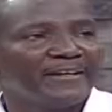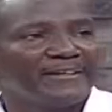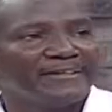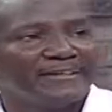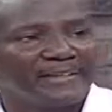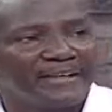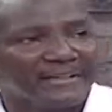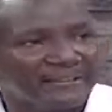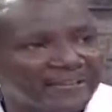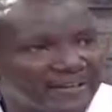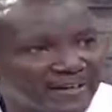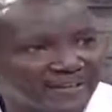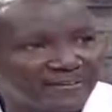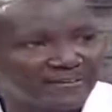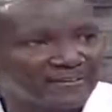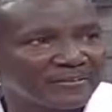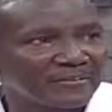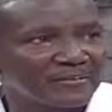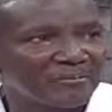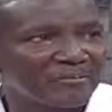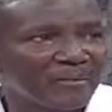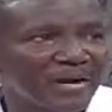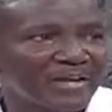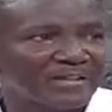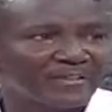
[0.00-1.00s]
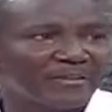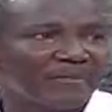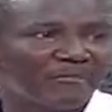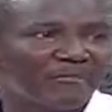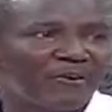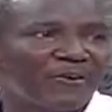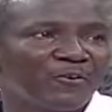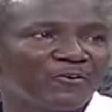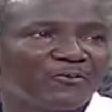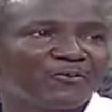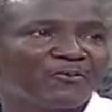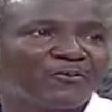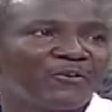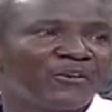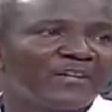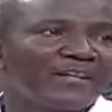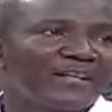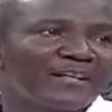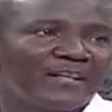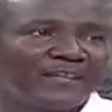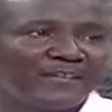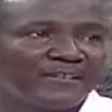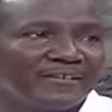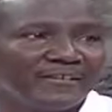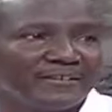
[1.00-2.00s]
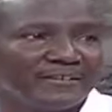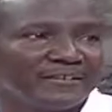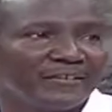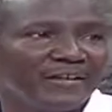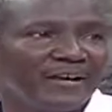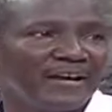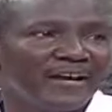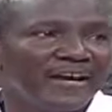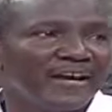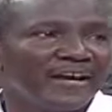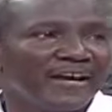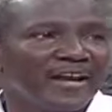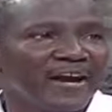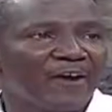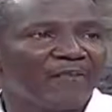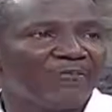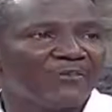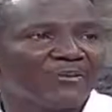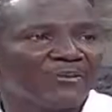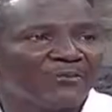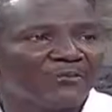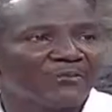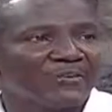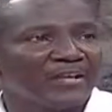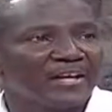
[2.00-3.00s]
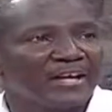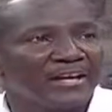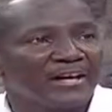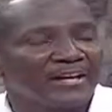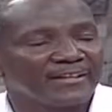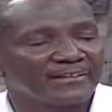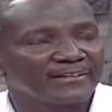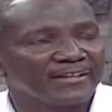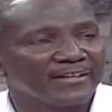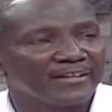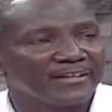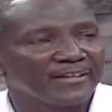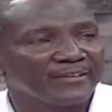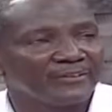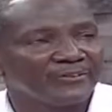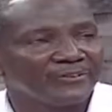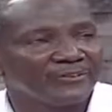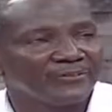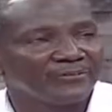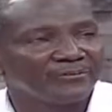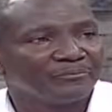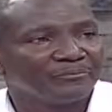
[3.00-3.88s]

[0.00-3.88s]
tells us much about what else and how we look like as a nation.